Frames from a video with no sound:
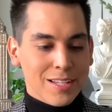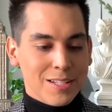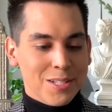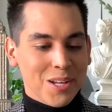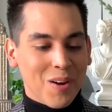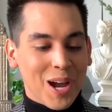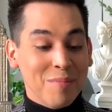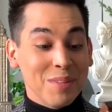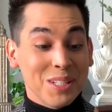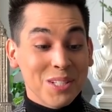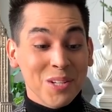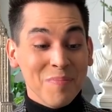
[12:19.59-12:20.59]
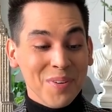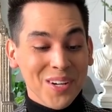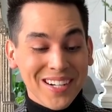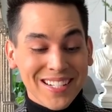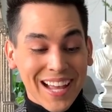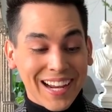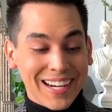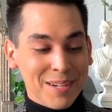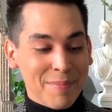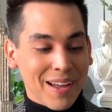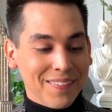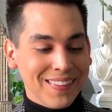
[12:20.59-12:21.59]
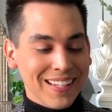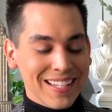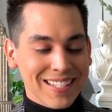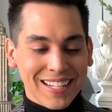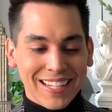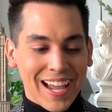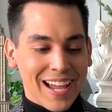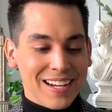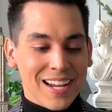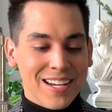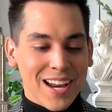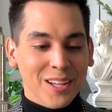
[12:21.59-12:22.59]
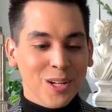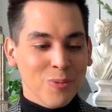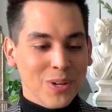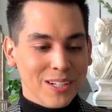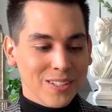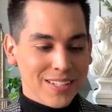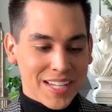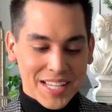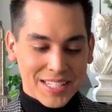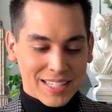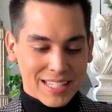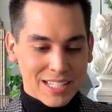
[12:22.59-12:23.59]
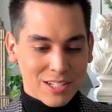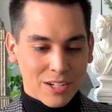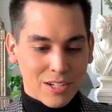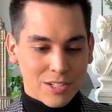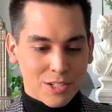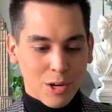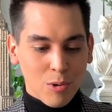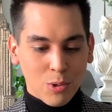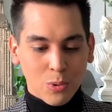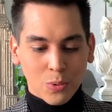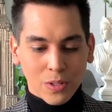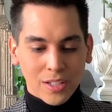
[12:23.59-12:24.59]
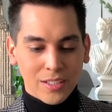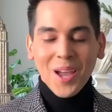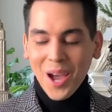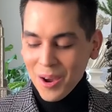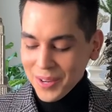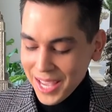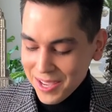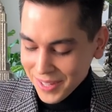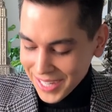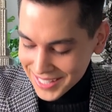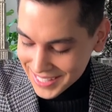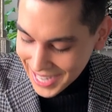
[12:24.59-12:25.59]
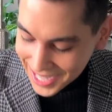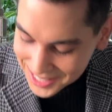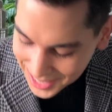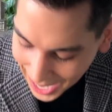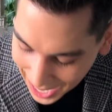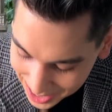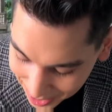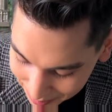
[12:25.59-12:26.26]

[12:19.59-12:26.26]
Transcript: So I'm super excited about these. Again, another winner Liz. These are so cool. Okay, you guys, next item,